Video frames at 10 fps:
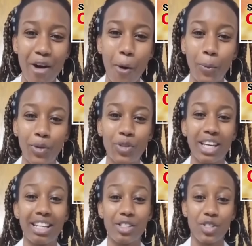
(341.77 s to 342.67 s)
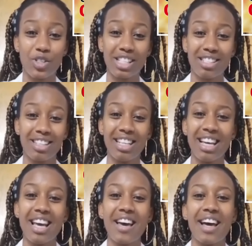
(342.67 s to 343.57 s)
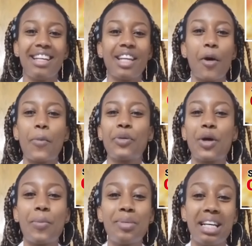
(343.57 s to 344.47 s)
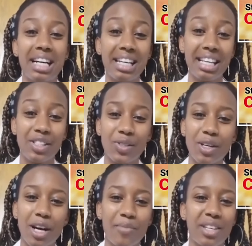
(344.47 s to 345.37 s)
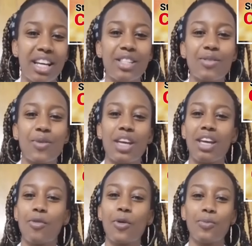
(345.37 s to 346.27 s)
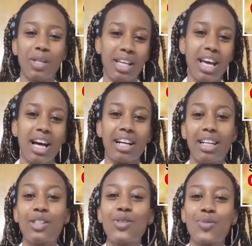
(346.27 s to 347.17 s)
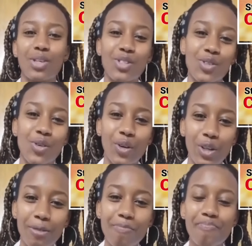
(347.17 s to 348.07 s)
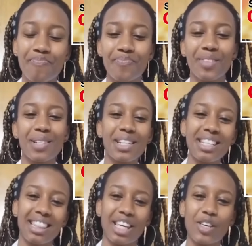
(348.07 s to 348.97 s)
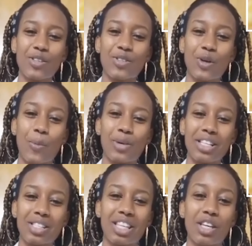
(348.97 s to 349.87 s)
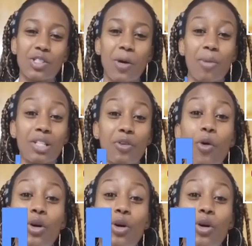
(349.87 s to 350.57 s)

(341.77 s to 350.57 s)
So I hope you get interested, and I hope you apply and you come here, and we will be glad to meet you all. Thank you so much. Thank you so